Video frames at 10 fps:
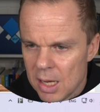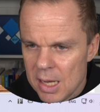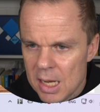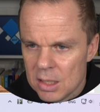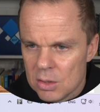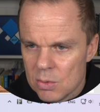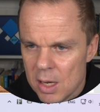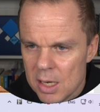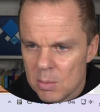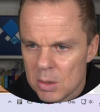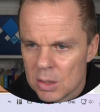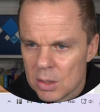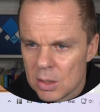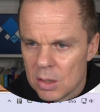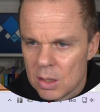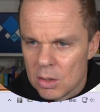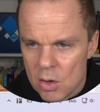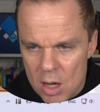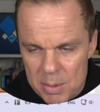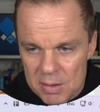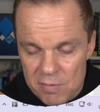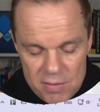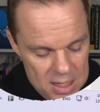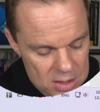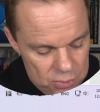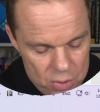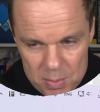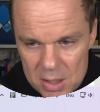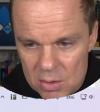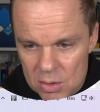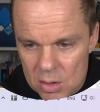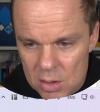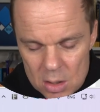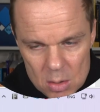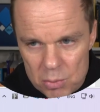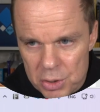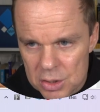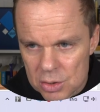I add the UI element, Go up and find the dropdown, press